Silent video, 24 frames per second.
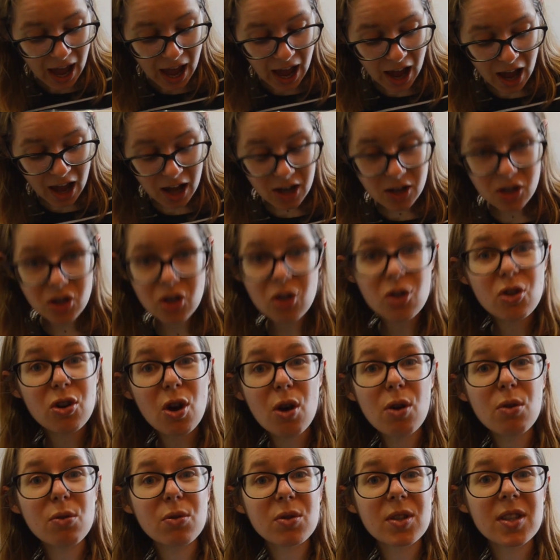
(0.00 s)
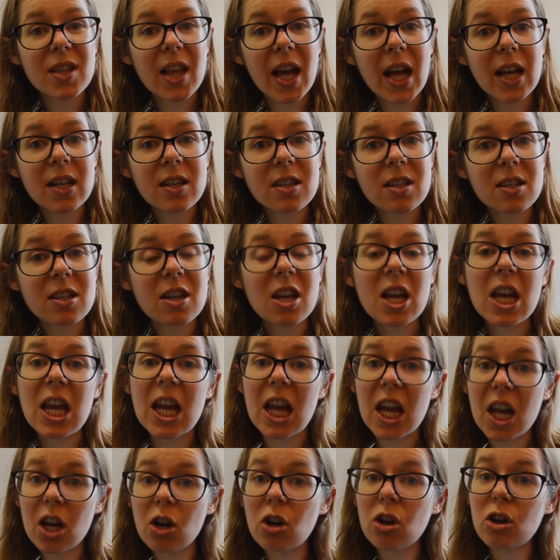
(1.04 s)
and knows that
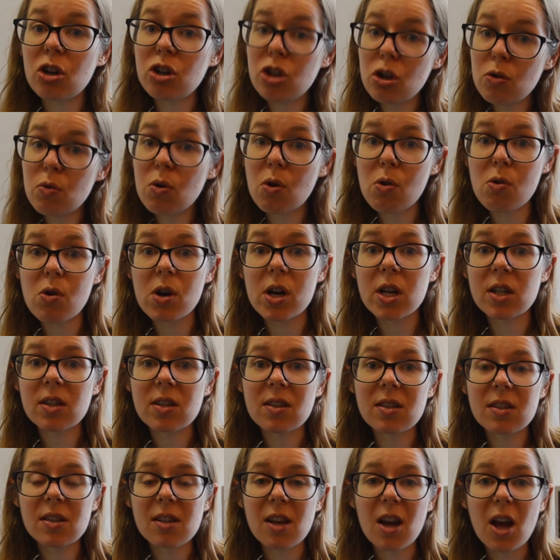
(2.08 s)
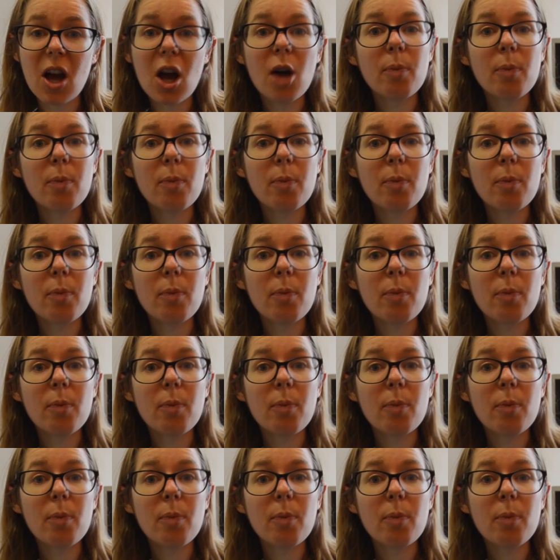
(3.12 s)
in her new course,